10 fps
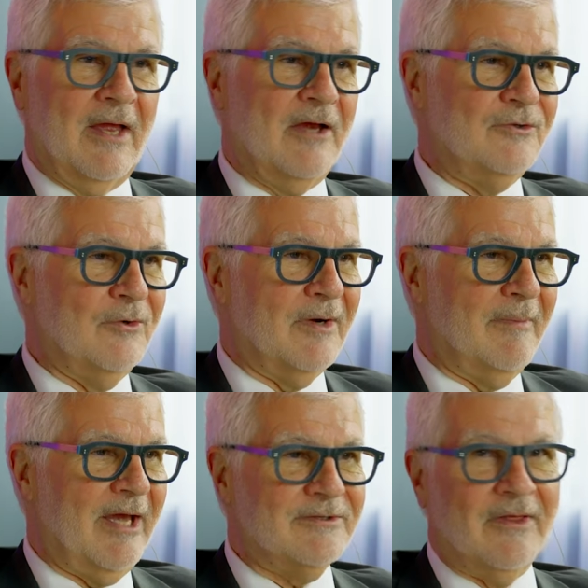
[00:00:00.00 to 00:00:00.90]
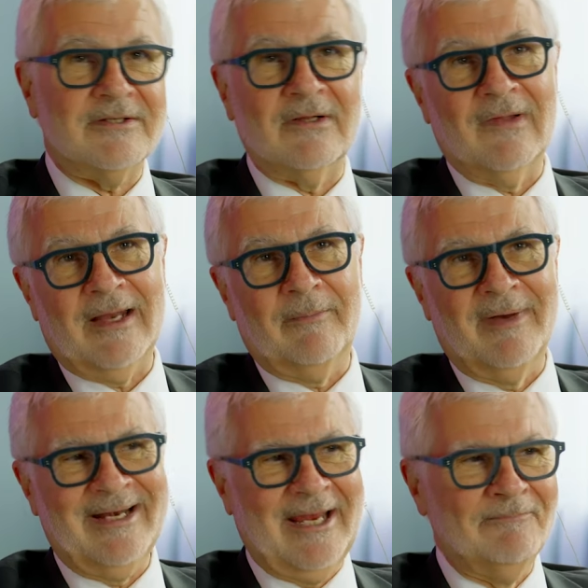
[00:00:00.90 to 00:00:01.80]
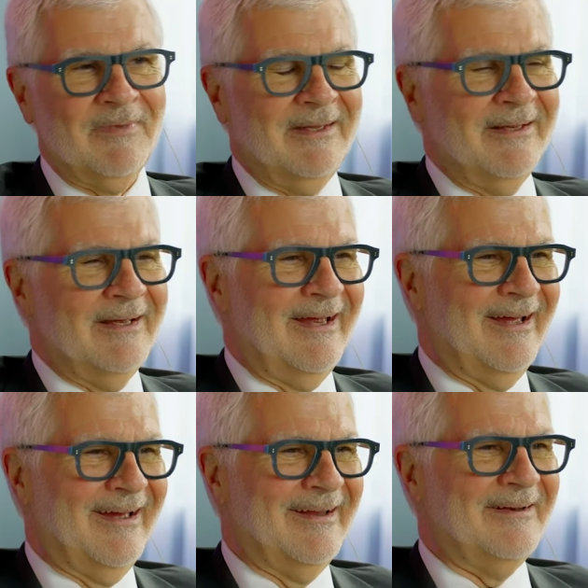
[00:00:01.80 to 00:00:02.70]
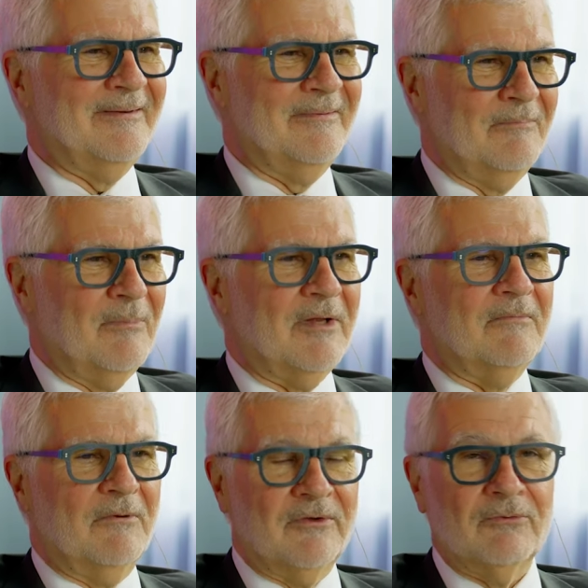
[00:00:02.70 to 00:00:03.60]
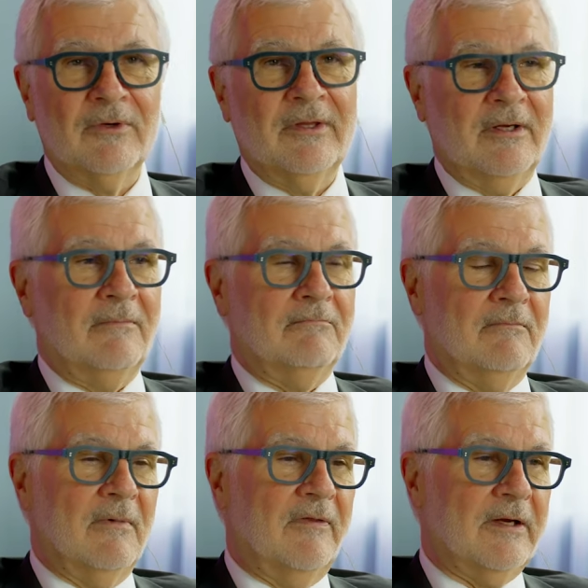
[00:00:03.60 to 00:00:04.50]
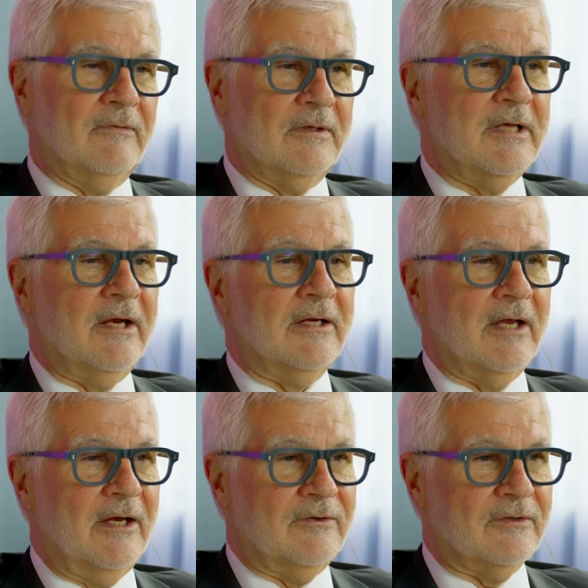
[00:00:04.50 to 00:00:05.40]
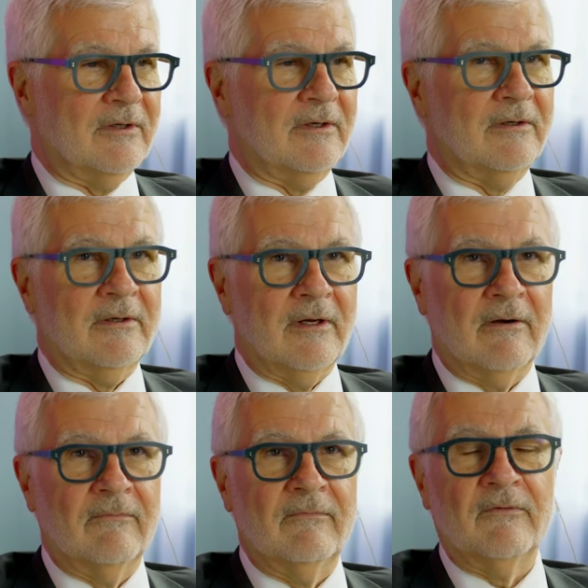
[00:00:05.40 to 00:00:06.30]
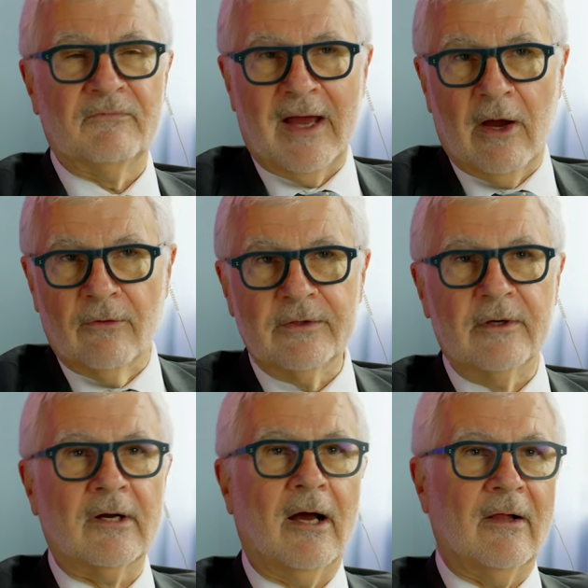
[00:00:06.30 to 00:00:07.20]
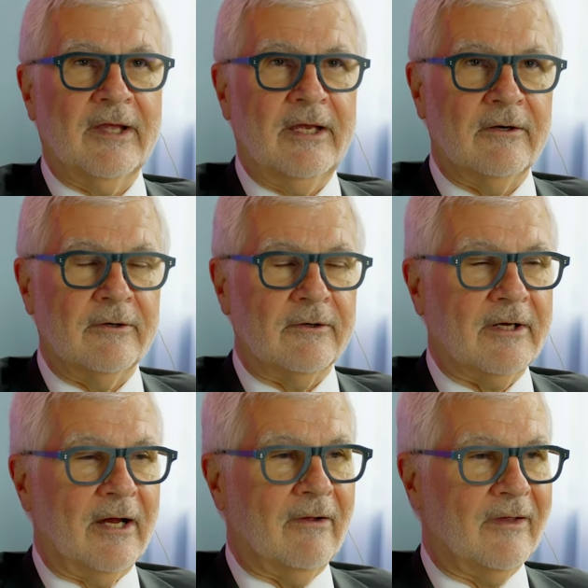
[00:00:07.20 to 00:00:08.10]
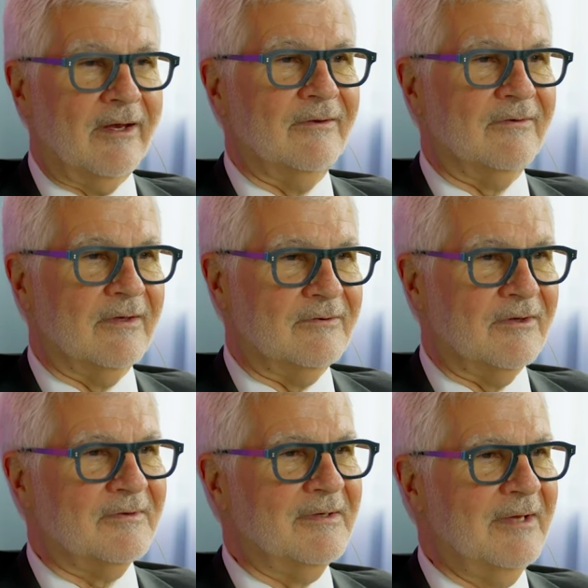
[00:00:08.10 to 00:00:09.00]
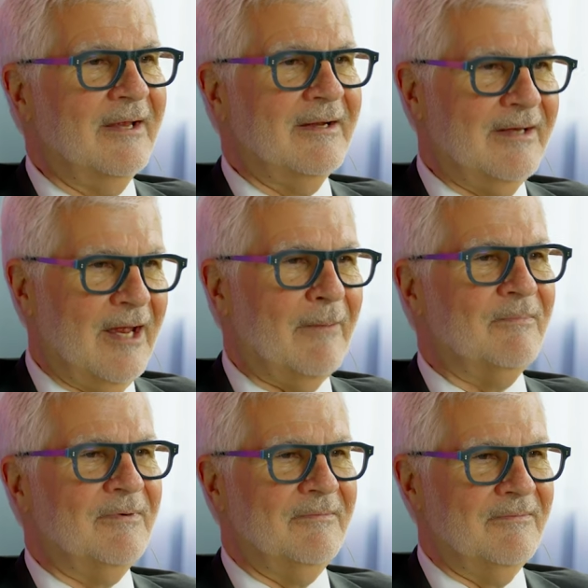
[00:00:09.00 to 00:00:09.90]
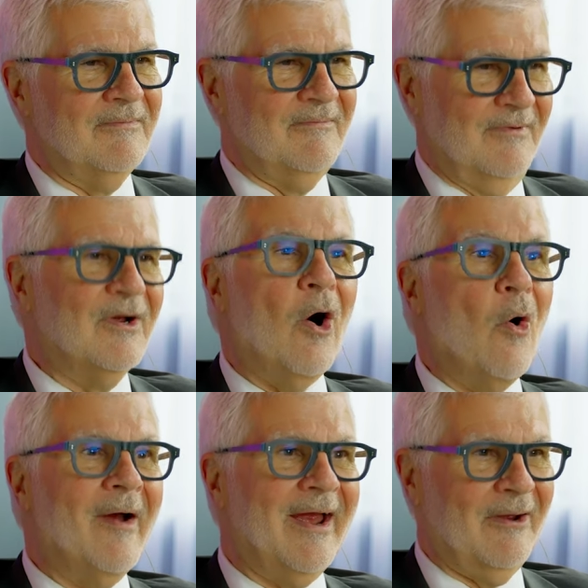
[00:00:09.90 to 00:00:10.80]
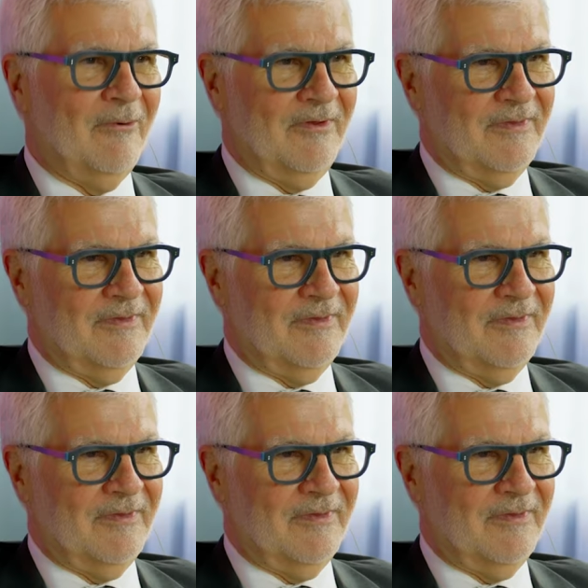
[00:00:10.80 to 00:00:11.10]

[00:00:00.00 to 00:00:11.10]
as you can imagine, that's a lot of money. And but it was really, I think, the dedication of the founder, Colleen, and her colleagues that just kept going with